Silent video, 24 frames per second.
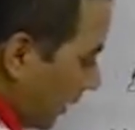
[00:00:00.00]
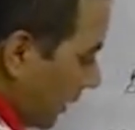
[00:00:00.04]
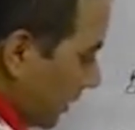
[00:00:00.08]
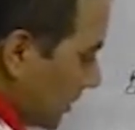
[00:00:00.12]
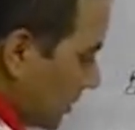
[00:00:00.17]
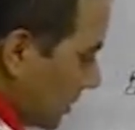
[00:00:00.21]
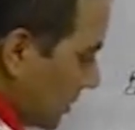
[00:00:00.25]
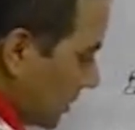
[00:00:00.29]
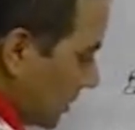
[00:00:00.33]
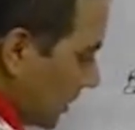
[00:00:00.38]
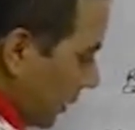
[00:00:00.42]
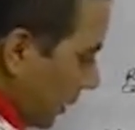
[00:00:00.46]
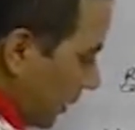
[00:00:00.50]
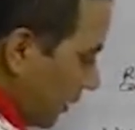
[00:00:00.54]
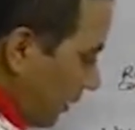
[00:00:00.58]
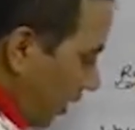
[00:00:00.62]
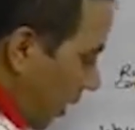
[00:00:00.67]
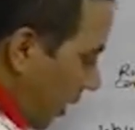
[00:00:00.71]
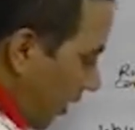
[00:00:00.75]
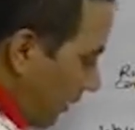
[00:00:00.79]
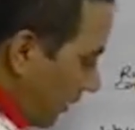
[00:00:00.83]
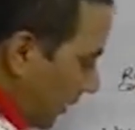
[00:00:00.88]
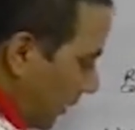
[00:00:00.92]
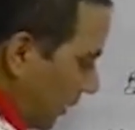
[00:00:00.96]
instead
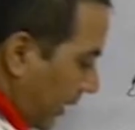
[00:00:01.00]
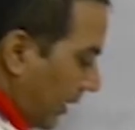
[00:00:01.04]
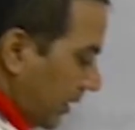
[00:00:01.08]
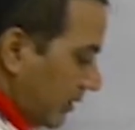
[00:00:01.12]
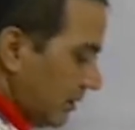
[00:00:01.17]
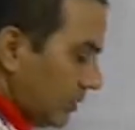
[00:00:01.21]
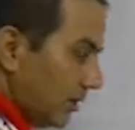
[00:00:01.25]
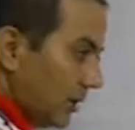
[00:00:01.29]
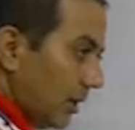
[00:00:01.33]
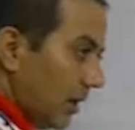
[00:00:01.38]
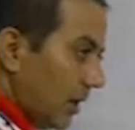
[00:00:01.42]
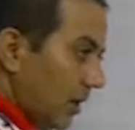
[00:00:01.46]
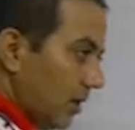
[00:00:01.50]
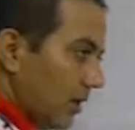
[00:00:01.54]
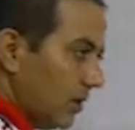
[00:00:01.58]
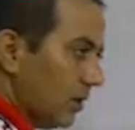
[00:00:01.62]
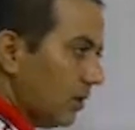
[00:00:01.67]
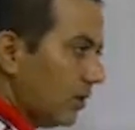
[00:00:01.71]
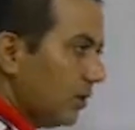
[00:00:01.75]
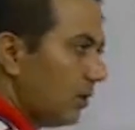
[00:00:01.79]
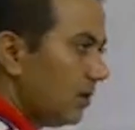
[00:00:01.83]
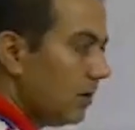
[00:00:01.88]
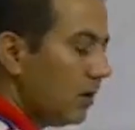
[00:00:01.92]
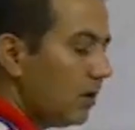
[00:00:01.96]
of HCl.
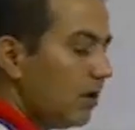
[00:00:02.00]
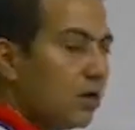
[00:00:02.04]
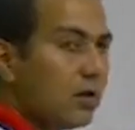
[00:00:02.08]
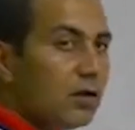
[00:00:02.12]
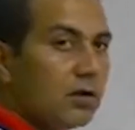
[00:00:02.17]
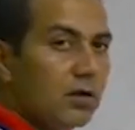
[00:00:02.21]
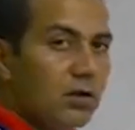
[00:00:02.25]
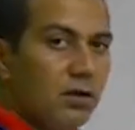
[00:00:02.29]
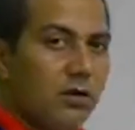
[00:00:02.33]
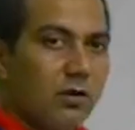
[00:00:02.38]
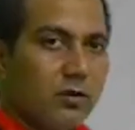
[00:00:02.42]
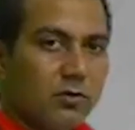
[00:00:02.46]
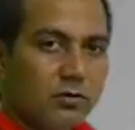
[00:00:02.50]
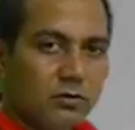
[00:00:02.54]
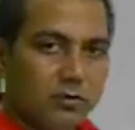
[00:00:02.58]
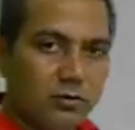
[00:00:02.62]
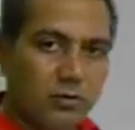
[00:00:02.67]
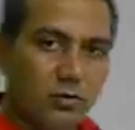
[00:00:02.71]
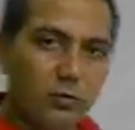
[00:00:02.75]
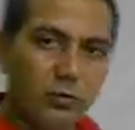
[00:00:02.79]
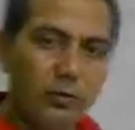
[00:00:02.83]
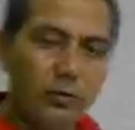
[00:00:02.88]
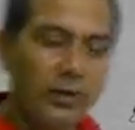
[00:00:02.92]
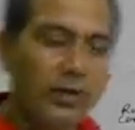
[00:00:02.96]

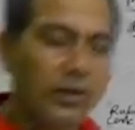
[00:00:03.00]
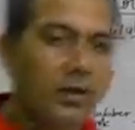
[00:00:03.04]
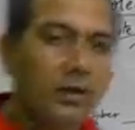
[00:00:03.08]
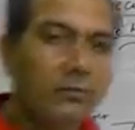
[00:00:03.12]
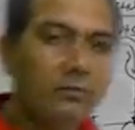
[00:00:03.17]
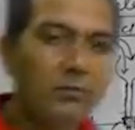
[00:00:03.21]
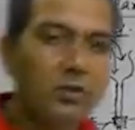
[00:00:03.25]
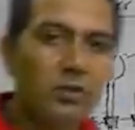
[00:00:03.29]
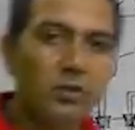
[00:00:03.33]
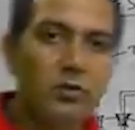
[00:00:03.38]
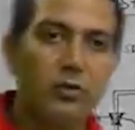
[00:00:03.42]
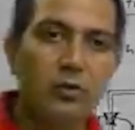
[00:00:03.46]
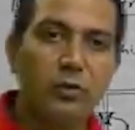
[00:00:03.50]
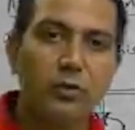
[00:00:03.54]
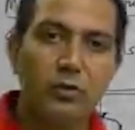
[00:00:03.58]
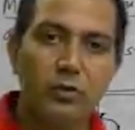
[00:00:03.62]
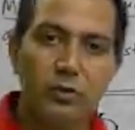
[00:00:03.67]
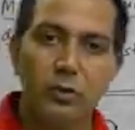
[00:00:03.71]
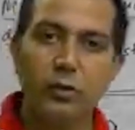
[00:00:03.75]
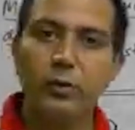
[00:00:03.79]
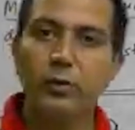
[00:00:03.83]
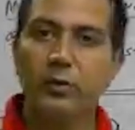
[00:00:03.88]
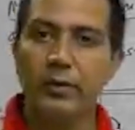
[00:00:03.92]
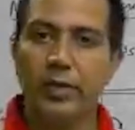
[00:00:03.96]
So, we come to know
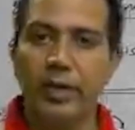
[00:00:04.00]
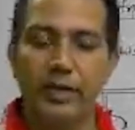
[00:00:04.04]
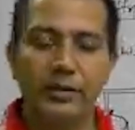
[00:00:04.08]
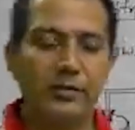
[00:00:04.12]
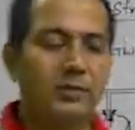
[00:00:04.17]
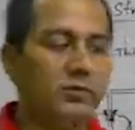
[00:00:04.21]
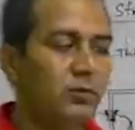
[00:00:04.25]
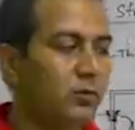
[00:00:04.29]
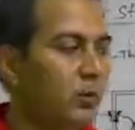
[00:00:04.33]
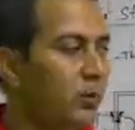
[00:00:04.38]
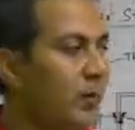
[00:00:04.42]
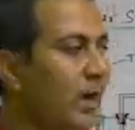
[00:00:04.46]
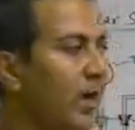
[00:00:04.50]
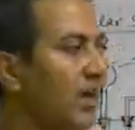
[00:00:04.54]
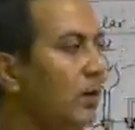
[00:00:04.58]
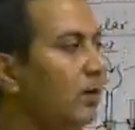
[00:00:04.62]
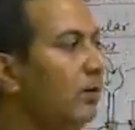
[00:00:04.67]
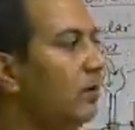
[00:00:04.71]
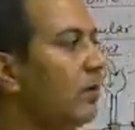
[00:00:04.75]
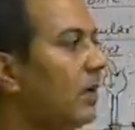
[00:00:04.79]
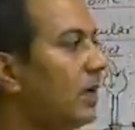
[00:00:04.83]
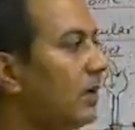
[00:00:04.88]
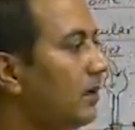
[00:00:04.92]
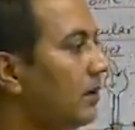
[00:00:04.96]
two things. One,
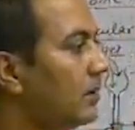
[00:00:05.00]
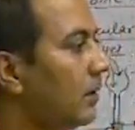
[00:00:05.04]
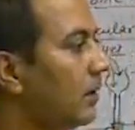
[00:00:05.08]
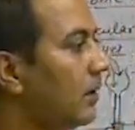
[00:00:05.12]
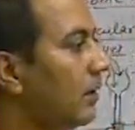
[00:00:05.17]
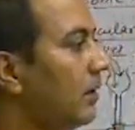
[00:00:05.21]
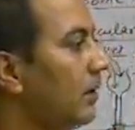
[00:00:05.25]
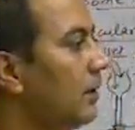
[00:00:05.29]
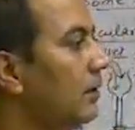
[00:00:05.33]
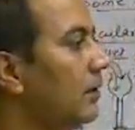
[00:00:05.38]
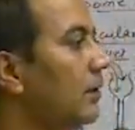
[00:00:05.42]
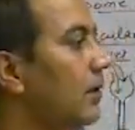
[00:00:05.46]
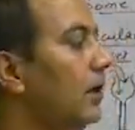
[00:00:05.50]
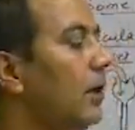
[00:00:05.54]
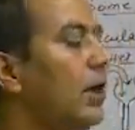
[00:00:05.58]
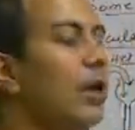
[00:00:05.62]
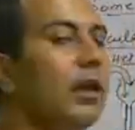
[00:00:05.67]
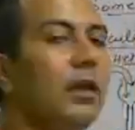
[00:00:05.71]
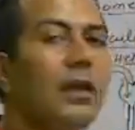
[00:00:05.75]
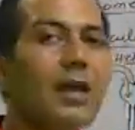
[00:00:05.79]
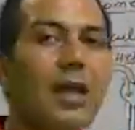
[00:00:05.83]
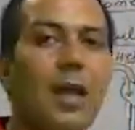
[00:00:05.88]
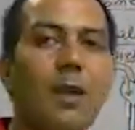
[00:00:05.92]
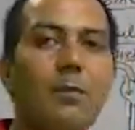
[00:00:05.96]
what
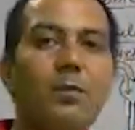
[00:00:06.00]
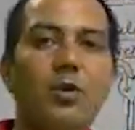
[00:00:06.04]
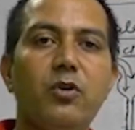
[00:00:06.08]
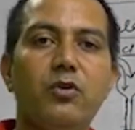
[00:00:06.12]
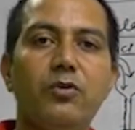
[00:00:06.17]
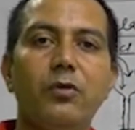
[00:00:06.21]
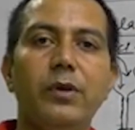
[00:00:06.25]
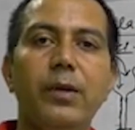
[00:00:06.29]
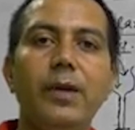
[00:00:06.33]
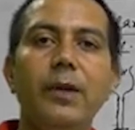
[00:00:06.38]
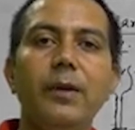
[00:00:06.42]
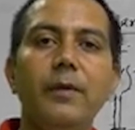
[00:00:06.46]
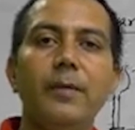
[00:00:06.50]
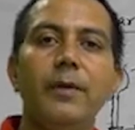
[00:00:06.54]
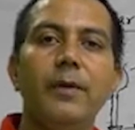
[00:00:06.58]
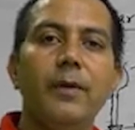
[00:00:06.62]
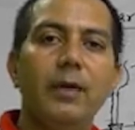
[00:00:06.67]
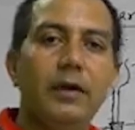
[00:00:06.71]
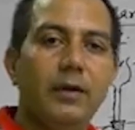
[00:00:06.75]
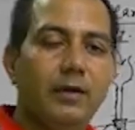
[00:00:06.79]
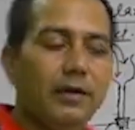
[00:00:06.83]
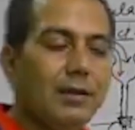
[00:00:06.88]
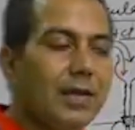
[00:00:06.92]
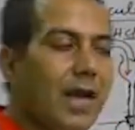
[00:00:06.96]
in laboratory
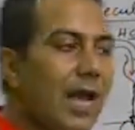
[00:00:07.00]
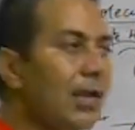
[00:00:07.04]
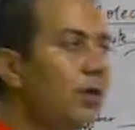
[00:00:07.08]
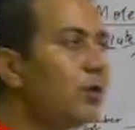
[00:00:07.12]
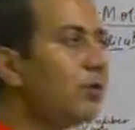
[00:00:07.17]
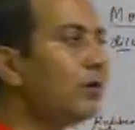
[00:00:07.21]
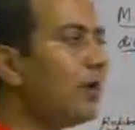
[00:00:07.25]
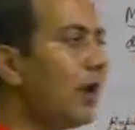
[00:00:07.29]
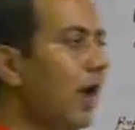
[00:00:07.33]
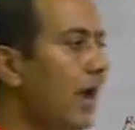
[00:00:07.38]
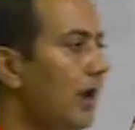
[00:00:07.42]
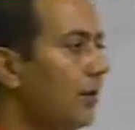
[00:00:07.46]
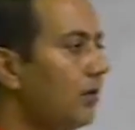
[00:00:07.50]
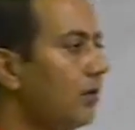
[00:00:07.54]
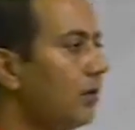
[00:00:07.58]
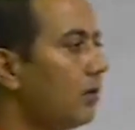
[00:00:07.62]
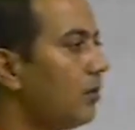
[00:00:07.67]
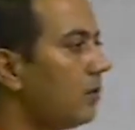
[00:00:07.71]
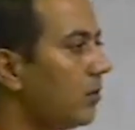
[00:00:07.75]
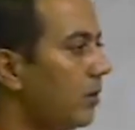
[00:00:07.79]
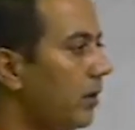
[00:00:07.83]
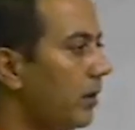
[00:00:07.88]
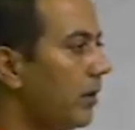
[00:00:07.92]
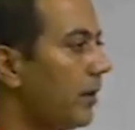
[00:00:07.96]
dilute
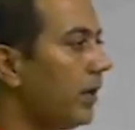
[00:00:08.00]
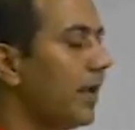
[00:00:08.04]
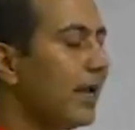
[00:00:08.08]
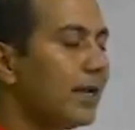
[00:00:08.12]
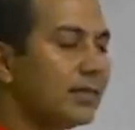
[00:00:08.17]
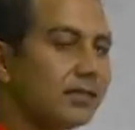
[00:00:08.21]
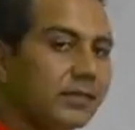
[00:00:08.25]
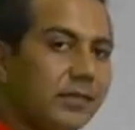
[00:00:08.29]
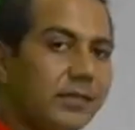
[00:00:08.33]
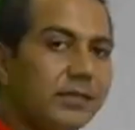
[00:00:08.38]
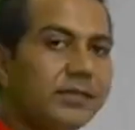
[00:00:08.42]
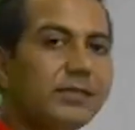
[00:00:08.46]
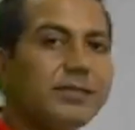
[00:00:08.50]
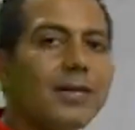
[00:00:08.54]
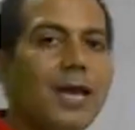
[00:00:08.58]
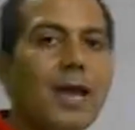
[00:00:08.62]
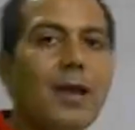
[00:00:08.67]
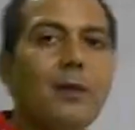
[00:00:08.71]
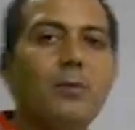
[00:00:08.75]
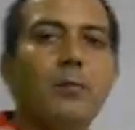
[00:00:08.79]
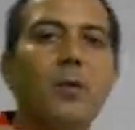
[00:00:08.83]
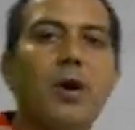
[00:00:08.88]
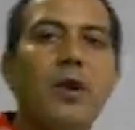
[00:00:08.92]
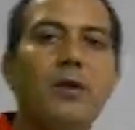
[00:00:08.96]
hydrochloric acids
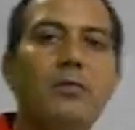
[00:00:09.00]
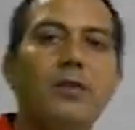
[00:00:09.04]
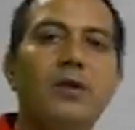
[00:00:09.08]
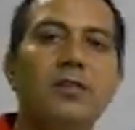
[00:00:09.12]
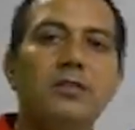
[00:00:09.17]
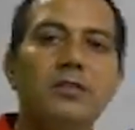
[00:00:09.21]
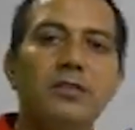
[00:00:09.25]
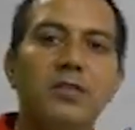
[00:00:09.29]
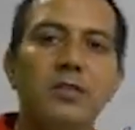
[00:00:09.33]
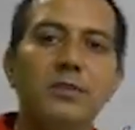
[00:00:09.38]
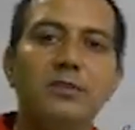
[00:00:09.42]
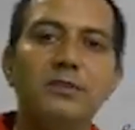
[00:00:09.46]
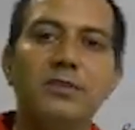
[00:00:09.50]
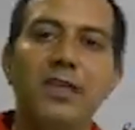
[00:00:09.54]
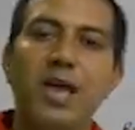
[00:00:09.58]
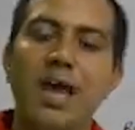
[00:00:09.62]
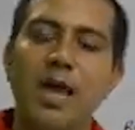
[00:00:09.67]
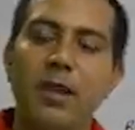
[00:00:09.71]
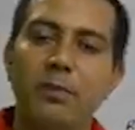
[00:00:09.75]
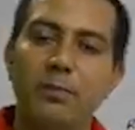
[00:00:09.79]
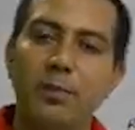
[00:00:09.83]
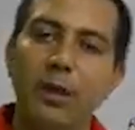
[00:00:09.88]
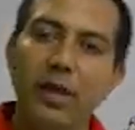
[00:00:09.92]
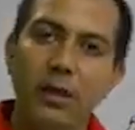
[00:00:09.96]
and marble chips
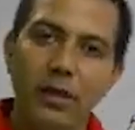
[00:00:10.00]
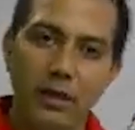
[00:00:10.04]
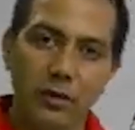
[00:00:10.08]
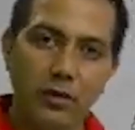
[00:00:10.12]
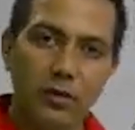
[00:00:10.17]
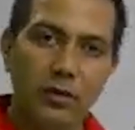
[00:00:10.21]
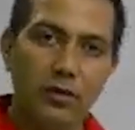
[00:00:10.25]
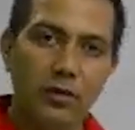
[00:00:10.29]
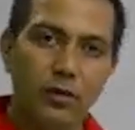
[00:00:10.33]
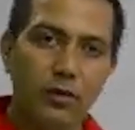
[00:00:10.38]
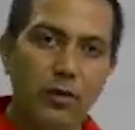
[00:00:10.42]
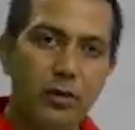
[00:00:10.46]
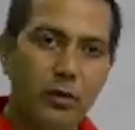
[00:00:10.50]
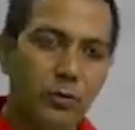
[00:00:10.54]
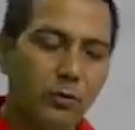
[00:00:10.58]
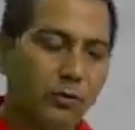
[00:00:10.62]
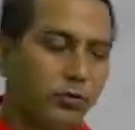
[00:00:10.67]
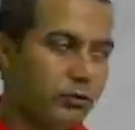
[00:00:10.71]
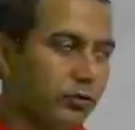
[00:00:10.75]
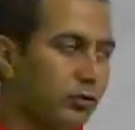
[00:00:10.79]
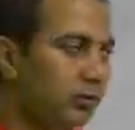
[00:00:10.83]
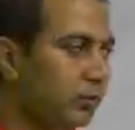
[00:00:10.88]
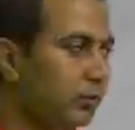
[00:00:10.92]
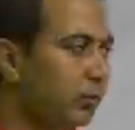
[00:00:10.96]
are being
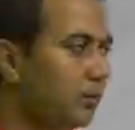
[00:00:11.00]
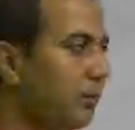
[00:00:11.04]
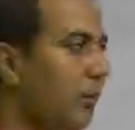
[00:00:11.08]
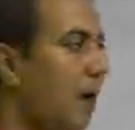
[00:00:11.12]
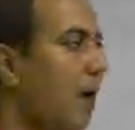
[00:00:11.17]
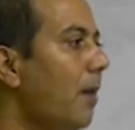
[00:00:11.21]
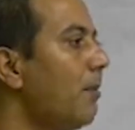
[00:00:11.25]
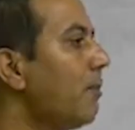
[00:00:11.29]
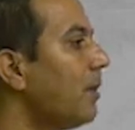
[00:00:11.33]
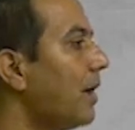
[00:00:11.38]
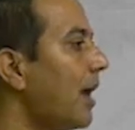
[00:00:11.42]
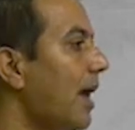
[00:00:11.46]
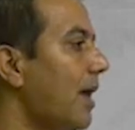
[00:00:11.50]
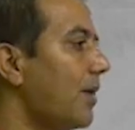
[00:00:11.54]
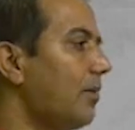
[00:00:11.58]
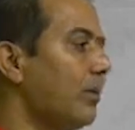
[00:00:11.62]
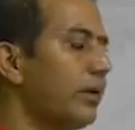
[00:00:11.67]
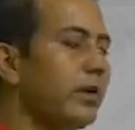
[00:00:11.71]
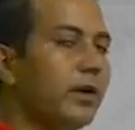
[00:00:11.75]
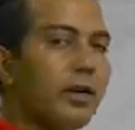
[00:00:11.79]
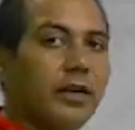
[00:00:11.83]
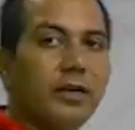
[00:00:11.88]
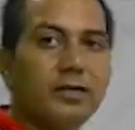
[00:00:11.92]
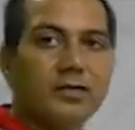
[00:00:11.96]
used to form
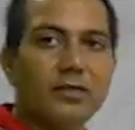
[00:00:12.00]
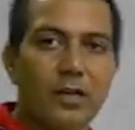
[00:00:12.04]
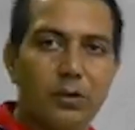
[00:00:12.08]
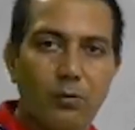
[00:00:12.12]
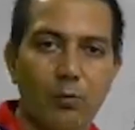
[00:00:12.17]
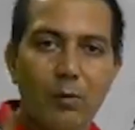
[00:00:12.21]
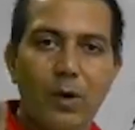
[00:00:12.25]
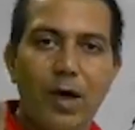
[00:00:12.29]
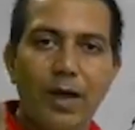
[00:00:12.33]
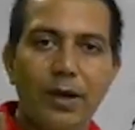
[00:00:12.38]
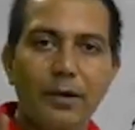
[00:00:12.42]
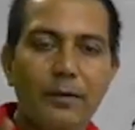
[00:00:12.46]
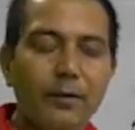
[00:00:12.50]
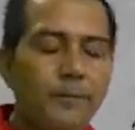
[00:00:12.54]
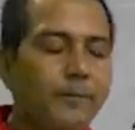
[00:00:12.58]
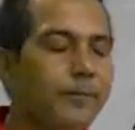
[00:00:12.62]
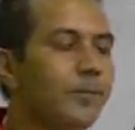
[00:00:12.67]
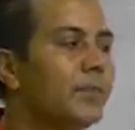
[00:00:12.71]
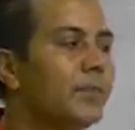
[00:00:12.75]
carbon dioxide. One.